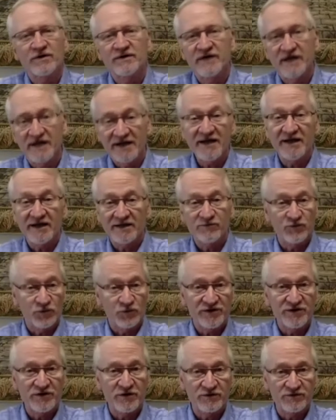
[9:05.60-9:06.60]
And again, with
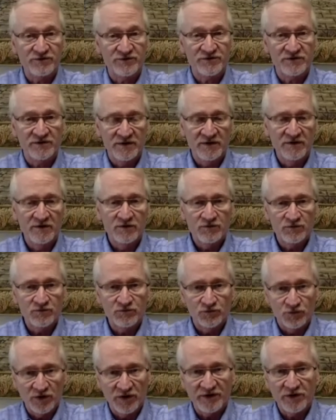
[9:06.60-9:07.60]
those
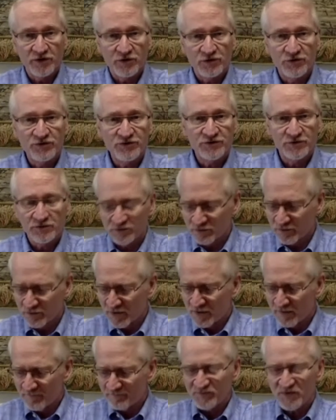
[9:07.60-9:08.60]
really crucial
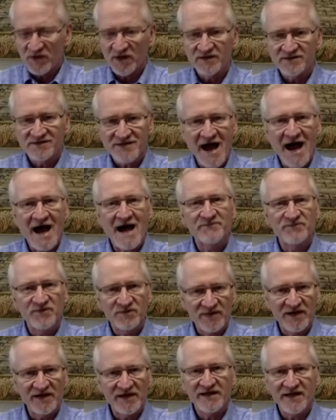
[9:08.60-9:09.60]
uh, timed
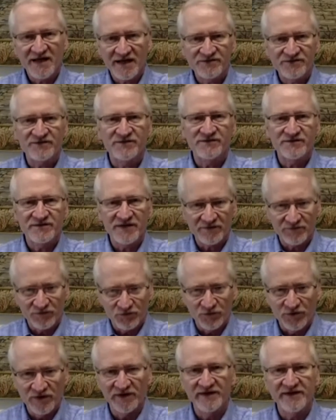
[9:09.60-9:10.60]
medications that
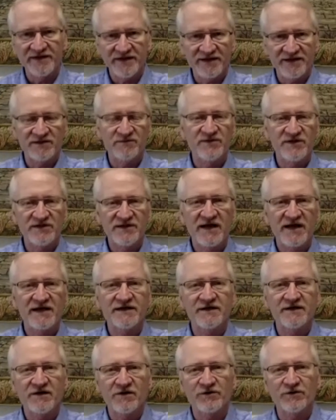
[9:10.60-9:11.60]
really need to be
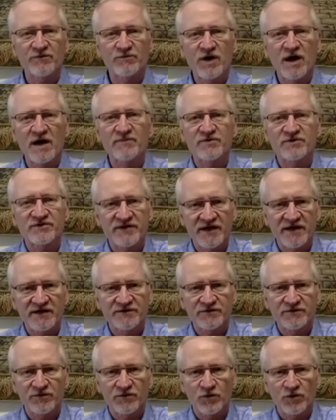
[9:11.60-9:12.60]
taken on the proper
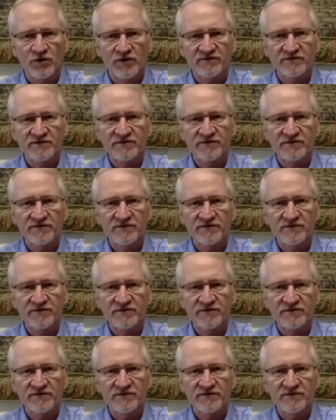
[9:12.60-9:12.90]
schedule to work.